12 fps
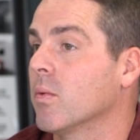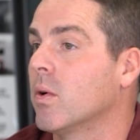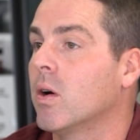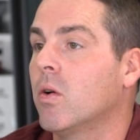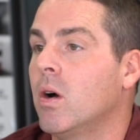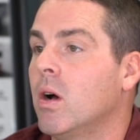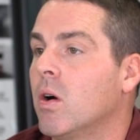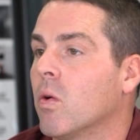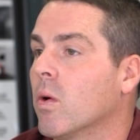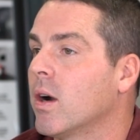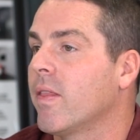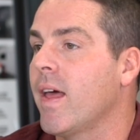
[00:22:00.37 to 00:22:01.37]
Well,
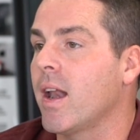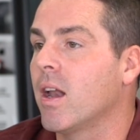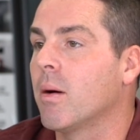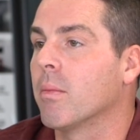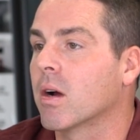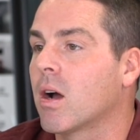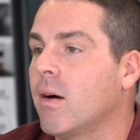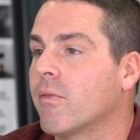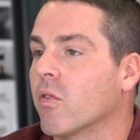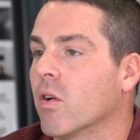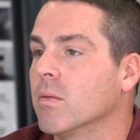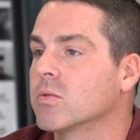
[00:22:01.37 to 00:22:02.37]
where did that number come
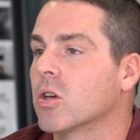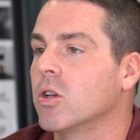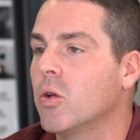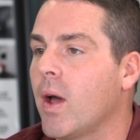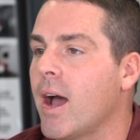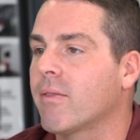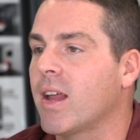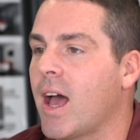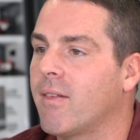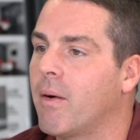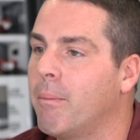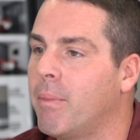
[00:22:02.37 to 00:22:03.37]
from? So you have to have a